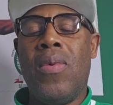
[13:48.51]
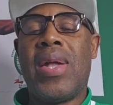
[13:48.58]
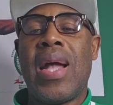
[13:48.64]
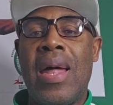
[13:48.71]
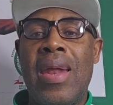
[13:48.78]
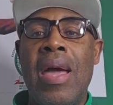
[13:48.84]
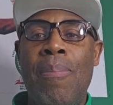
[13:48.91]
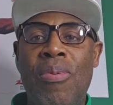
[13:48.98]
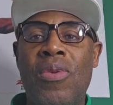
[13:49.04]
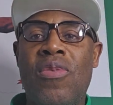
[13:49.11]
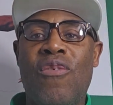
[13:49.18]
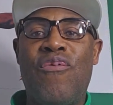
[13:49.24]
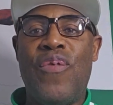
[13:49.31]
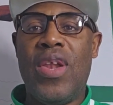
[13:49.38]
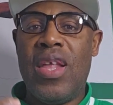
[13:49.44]
We can help you
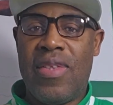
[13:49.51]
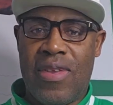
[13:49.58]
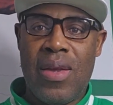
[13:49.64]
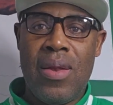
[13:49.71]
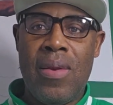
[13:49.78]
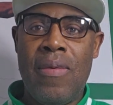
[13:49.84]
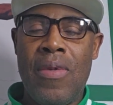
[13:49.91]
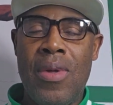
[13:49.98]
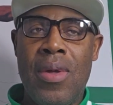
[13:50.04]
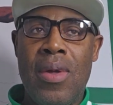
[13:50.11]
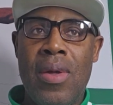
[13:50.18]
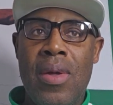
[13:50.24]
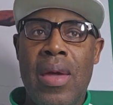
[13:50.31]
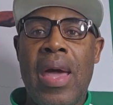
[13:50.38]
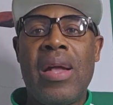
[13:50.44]
to fill it in,
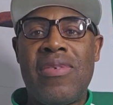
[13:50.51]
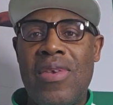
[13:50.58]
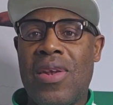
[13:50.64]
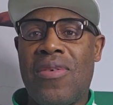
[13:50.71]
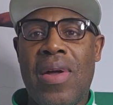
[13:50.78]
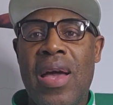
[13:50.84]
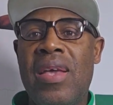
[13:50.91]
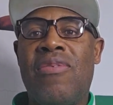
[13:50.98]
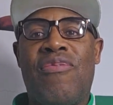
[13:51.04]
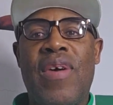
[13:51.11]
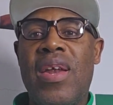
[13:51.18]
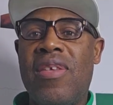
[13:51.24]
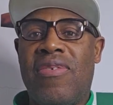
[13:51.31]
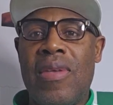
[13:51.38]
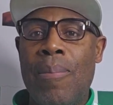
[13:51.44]
etc. It's
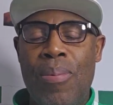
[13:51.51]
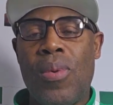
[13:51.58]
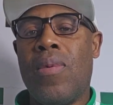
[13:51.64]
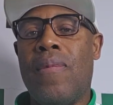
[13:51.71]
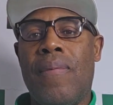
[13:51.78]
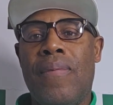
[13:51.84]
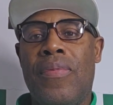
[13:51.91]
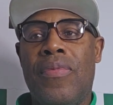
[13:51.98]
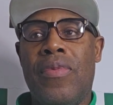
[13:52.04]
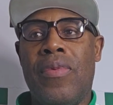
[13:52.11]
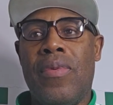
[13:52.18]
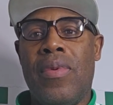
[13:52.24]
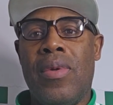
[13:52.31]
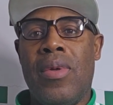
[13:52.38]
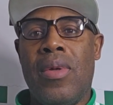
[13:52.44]
very simple.
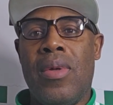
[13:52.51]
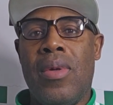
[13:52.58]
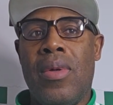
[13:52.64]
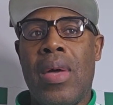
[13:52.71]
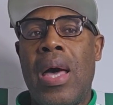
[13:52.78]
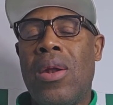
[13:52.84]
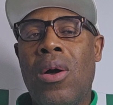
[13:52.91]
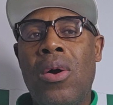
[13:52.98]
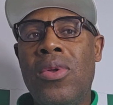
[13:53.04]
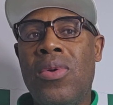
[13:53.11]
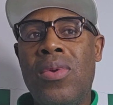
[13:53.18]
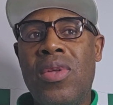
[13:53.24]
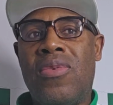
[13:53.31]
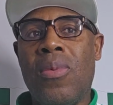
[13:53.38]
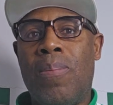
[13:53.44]
And all
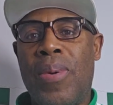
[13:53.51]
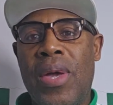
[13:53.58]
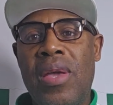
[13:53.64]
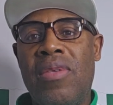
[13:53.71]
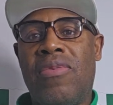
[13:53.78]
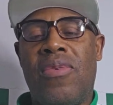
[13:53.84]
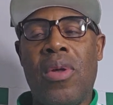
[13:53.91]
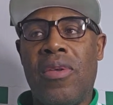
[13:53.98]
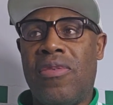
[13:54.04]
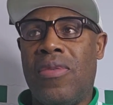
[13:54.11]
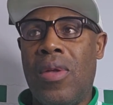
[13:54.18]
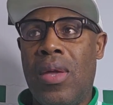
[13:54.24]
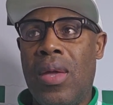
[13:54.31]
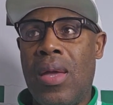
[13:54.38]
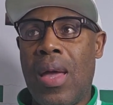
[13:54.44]
you need to pay is
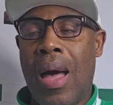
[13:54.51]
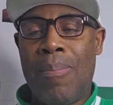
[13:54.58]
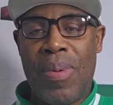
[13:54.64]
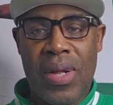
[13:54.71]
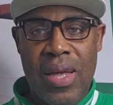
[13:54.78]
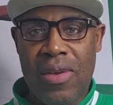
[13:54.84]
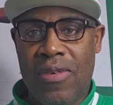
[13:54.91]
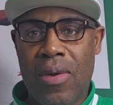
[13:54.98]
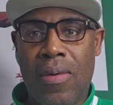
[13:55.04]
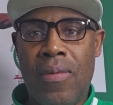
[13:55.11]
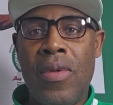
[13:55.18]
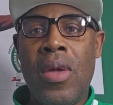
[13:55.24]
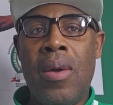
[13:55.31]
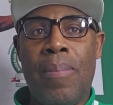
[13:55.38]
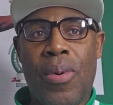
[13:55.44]
just the
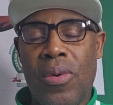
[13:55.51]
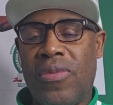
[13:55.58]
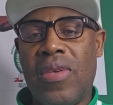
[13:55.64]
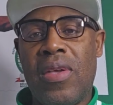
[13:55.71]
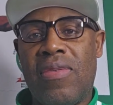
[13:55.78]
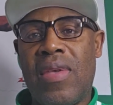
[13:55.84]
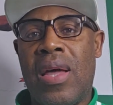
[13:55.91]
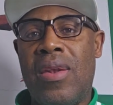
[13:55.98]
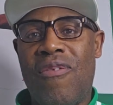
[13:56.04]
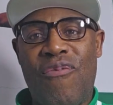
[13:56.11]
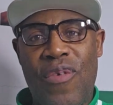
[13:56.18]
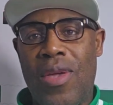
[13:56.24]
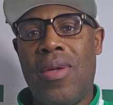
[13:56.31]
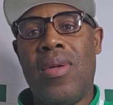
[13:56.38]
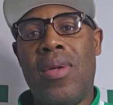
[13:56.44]
application process and the
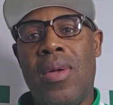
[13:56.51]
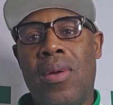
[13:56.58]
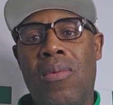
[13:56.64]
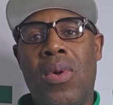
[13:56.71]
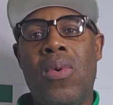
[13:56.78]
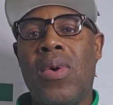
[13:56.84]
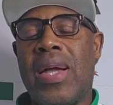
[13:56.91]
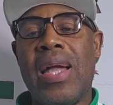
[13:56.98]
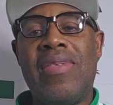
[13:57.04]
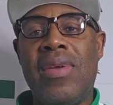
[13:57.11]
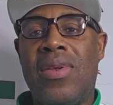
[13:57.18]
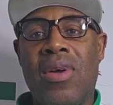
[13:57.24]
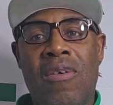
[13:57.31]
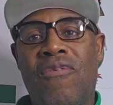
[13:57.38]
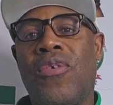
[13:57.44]
fee. We will get
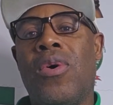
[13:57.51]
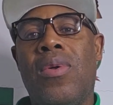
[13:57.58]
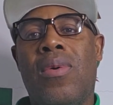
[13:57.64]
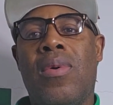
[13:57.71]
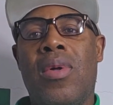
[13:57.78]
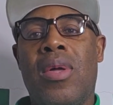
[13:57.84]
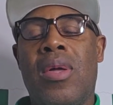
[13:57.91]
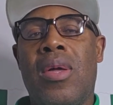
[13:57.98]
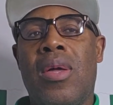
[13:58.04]
it done for you.